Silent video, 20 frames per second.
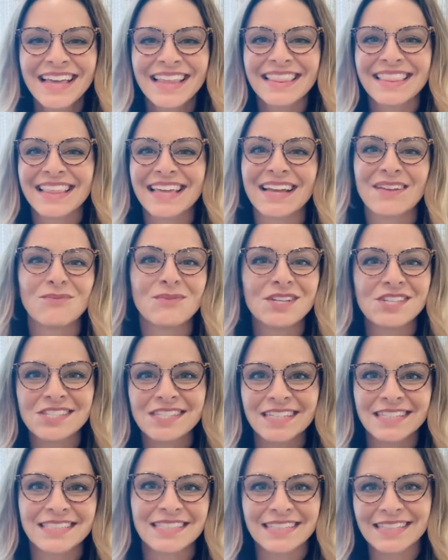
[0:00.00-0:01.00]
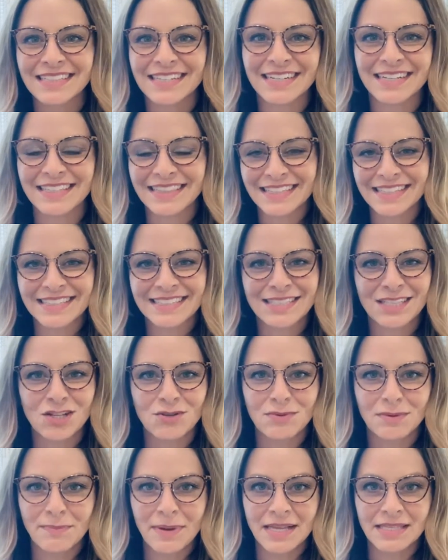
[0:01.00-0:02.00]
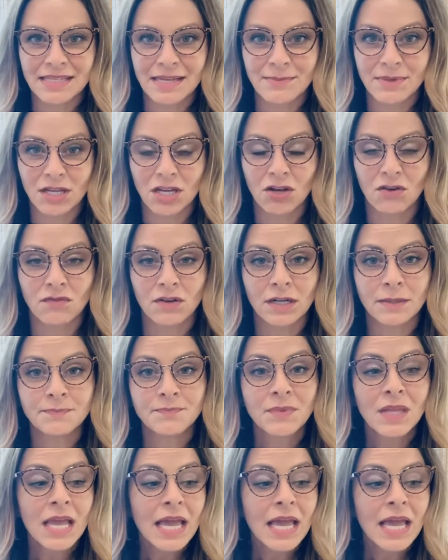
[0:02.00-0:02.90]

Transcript: then we shall declare this global pandemic over.